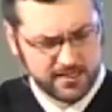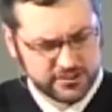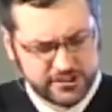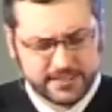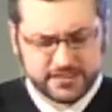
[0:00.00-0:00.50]

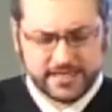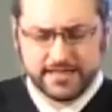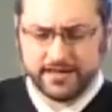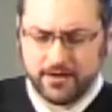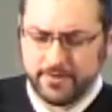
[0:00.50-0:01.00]
She
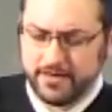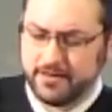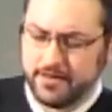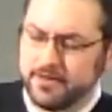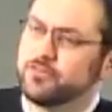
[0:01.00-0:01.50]
cheated on me,
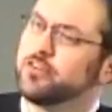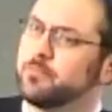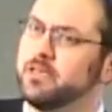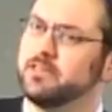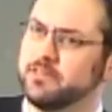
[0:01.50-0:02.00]
and it
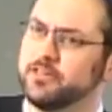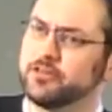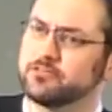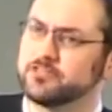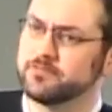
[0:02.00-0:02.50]
took me
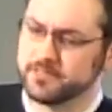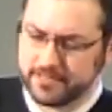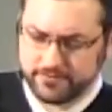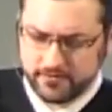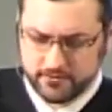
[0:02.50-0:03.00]
years to
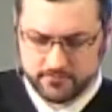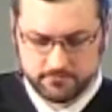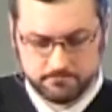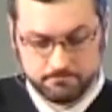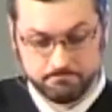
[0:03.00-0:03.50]
forgive her.
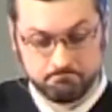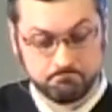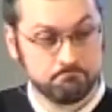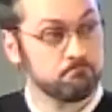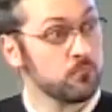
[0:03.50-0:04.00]

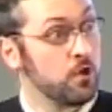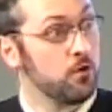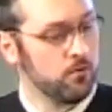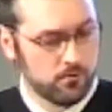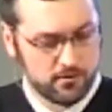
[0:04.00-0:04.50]

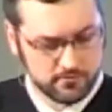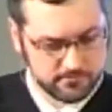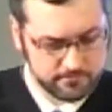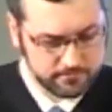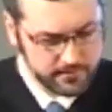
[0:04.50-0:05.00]

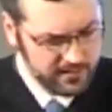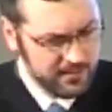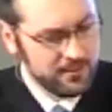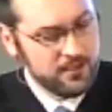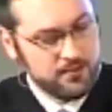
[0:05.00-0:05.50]
Or,
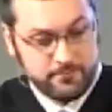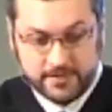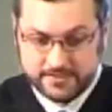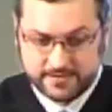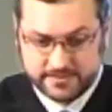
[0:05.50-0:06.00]

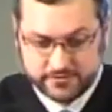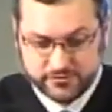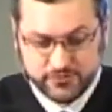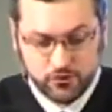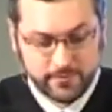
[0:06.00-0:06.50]
my sister
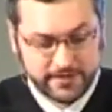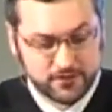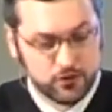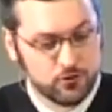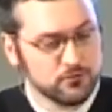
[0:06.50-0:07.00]
stole my
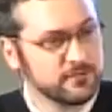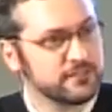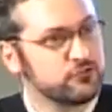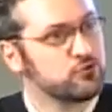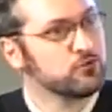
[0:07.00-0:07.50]
clothes
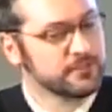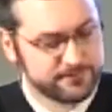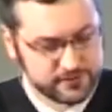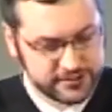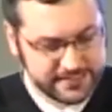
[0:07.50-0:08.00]
and jewelry
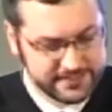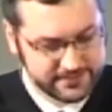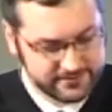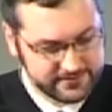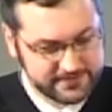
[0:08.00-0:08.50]
for
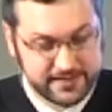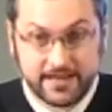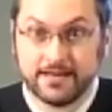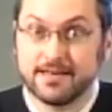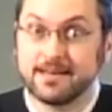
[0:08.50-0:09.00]
years
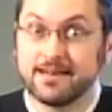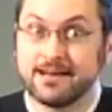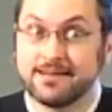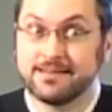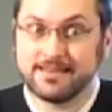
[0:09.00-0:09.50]
and
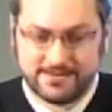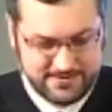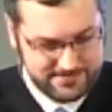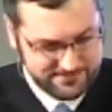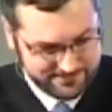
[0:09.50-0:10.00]
denied it.